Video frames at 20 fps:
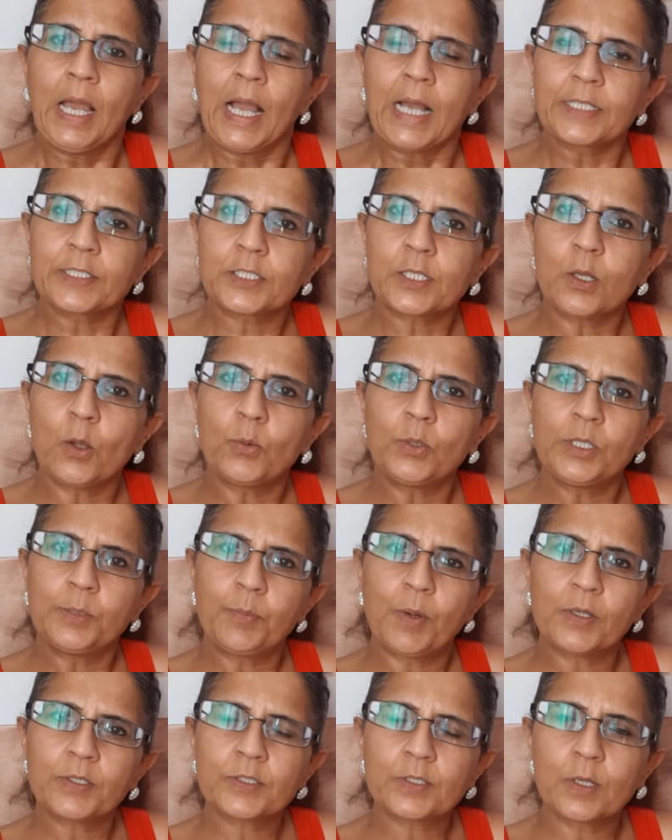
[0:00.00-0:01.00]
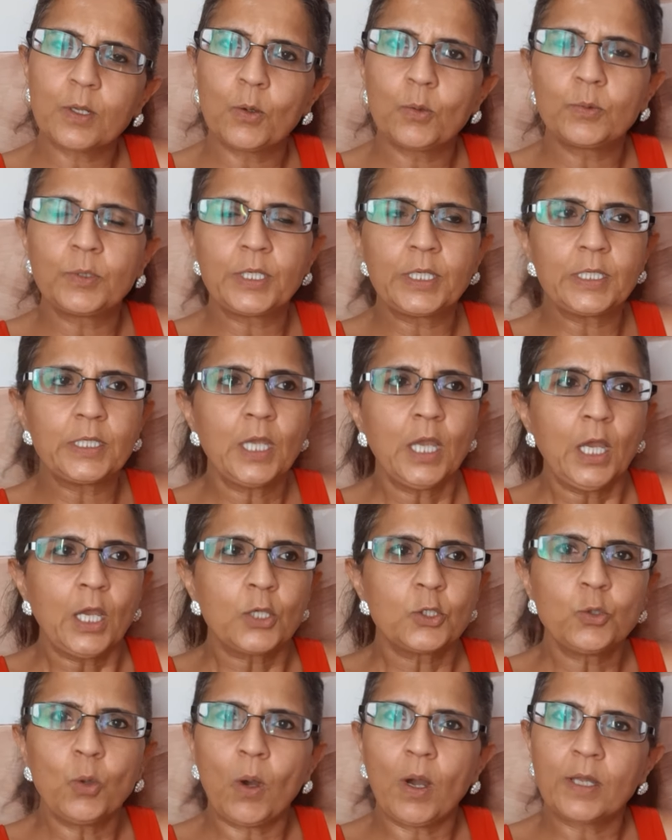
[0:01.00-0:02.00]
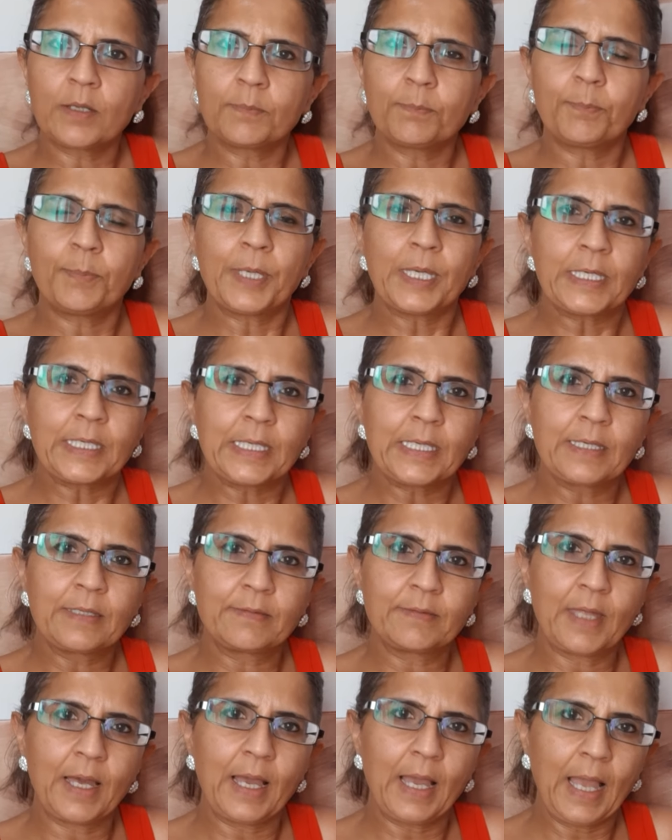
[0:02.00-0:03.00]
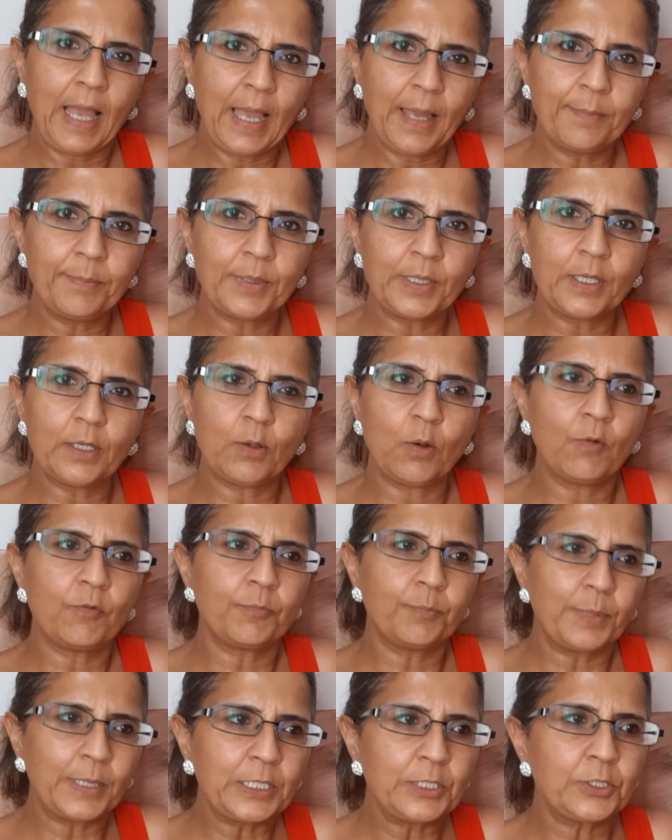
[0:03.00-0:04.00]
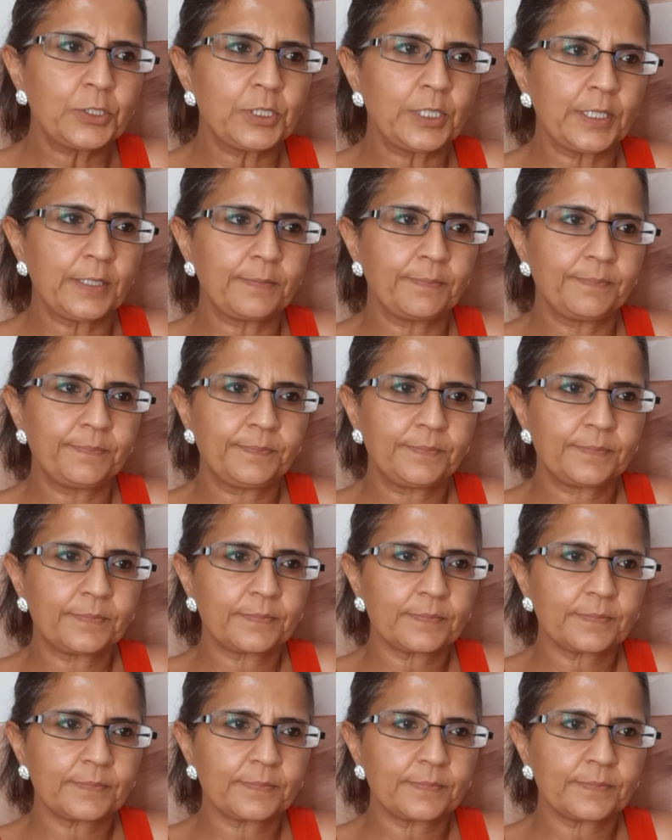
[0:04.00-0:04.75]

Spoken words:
And slowly by slowly, you're unpicking that habit of binging.